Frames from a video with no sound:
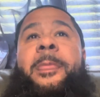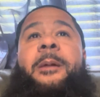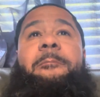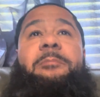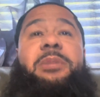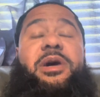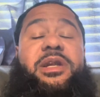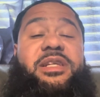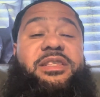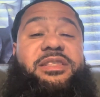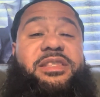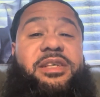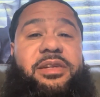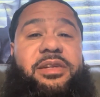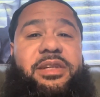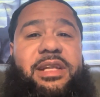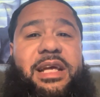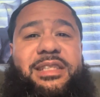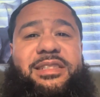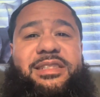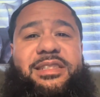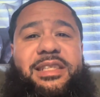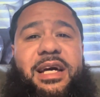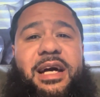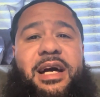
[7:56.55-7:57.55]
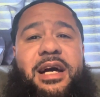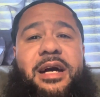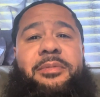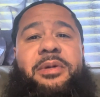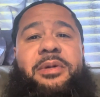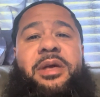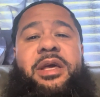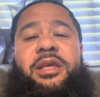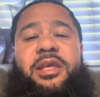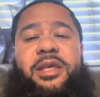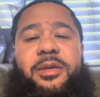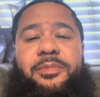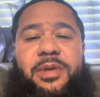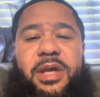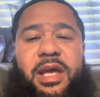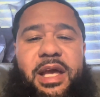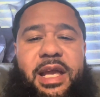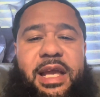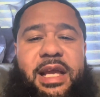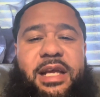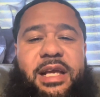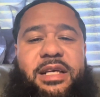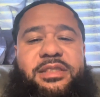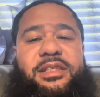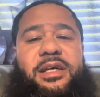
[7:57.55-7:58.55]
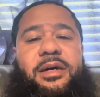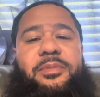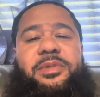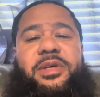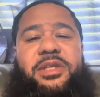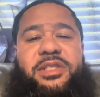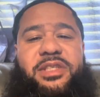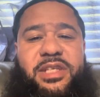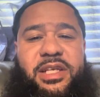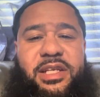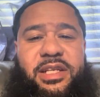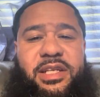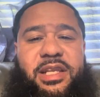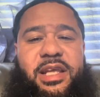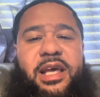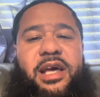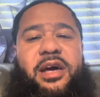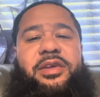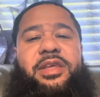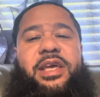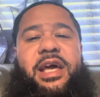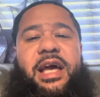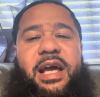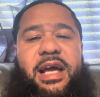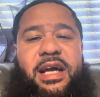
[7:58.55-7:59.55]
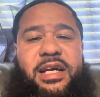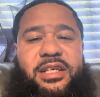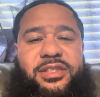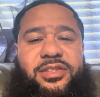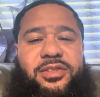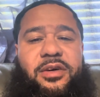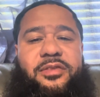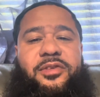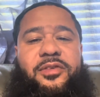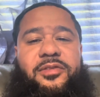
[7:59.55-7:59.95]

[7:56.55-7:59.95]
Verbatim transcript: But until next time, keep your hands up, your chin down, your ass off